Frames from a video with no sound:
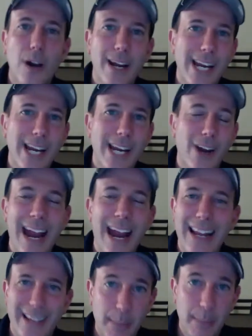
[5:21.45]
to hear
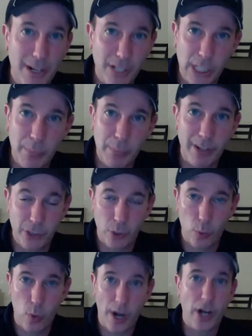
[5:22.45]
anything about Spencer
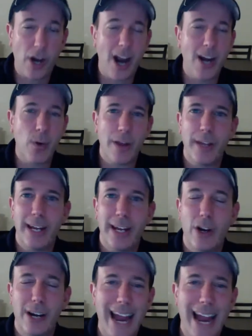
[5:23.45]
Ware. I don't want to
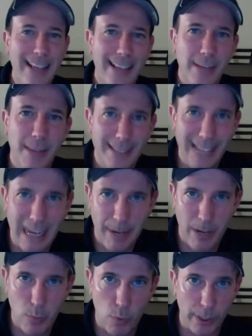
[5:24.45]
hear anything about
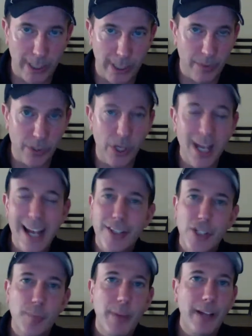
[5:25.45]
Damian Williams.
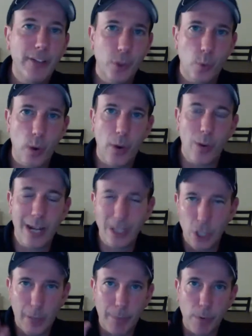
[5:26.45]
Spencer Ware, when I look
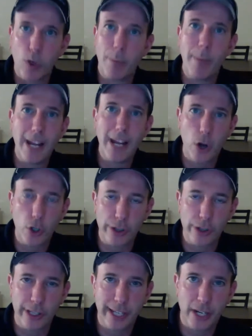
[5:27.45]
up the word mediocre in the
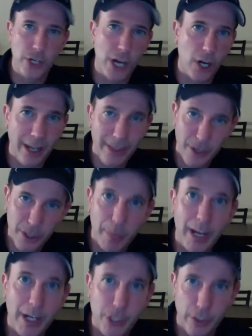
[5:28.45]
dictionary, there's a
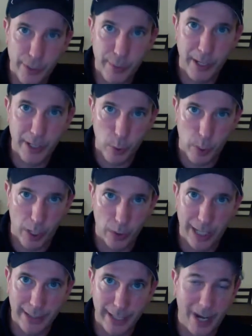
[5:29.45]
picture of Spencer Ware
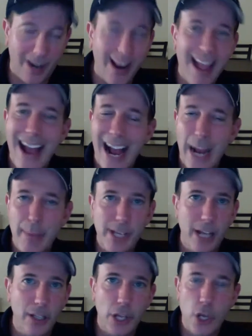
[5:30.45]
right there. I'm
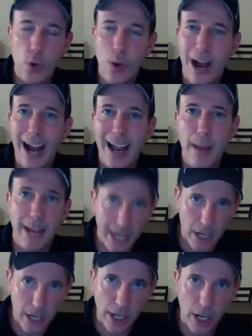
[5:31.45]
telling you, I am in
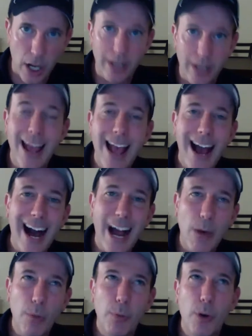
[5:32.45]
on Hunt. I
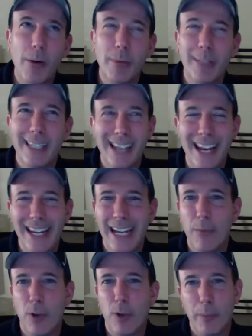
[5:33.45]
will probably take him
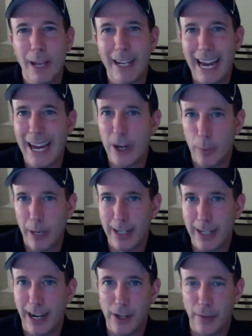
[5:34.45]
with pick 8 or pick
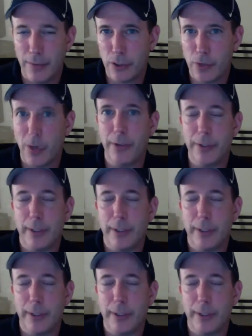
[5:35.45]
9 in the first round.